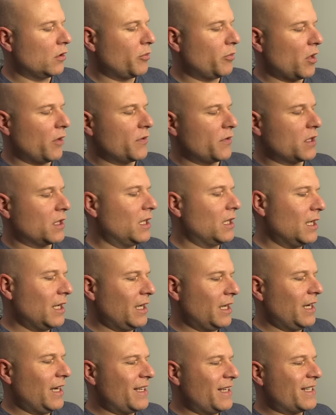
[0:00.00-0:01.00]
but obviously
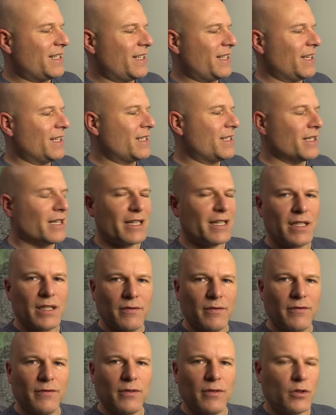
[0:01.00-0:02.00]
it sits nice
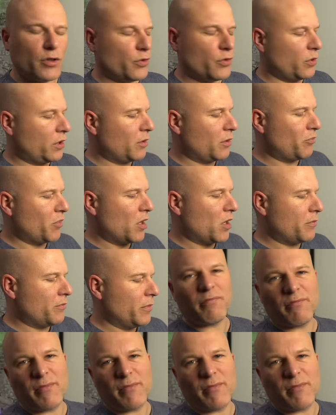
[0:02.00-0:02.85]
and flush with the bottom.